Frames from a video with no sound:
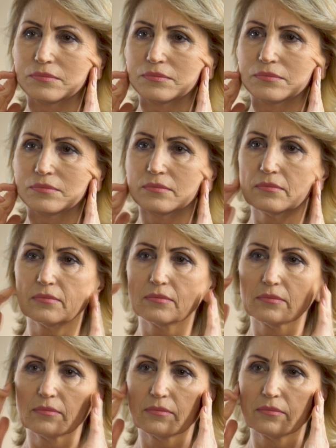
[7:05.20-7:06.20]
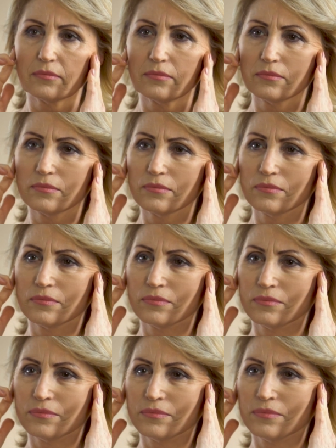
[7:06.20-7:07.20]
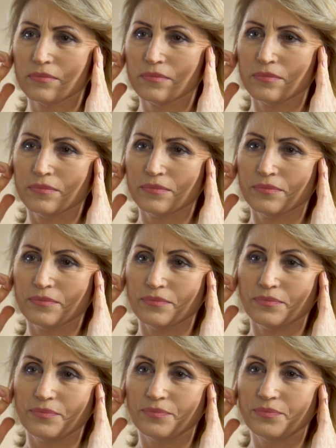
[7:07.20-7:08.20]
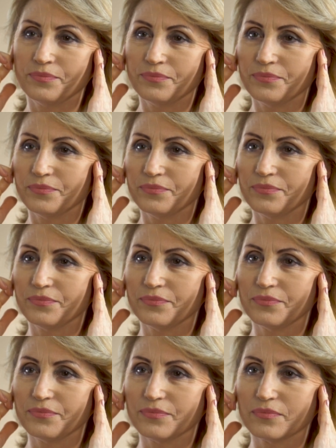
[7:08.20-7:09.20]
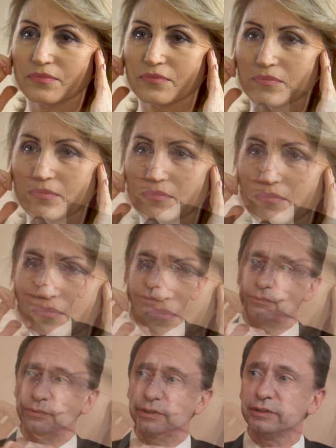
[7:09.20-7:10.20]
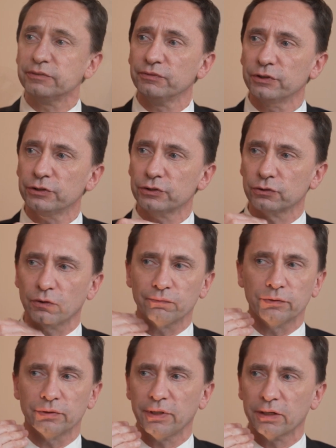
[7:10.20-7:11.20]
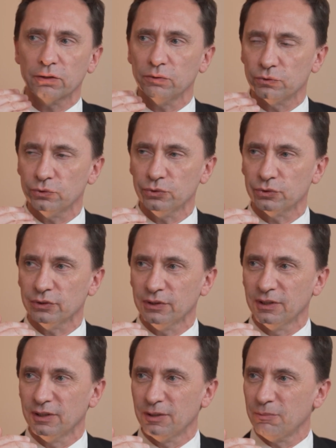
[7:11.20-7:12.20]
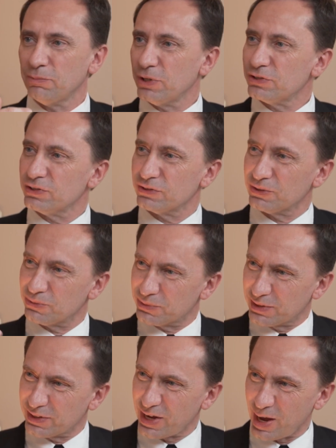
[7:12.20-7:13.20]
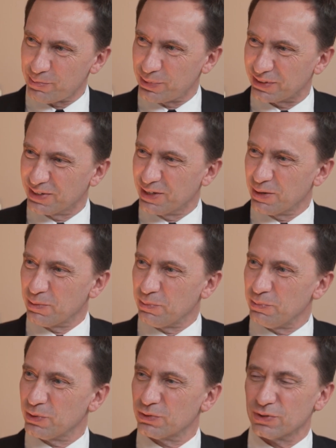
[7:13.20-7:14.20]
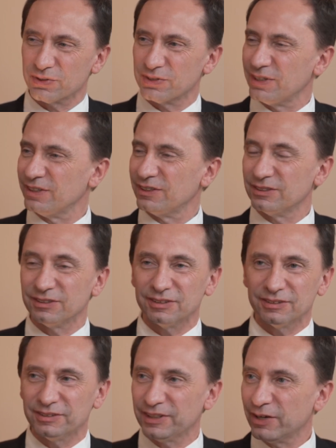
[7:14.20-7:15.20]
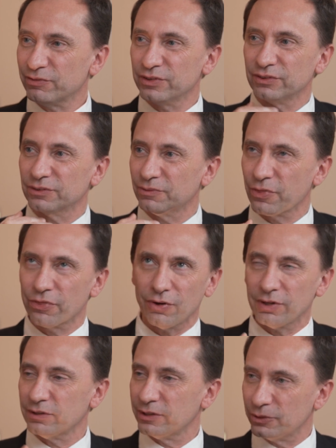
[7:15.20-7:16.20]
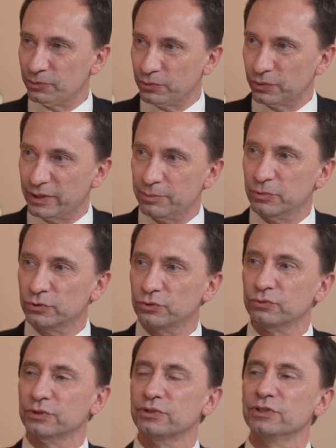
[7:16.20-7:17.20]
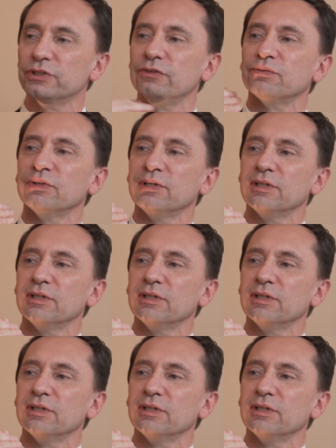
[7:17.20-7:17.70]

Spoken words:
surgical option, because when you do, for example, a redefinition of the neck contour, patients are really happy because they never thought they were able to achieve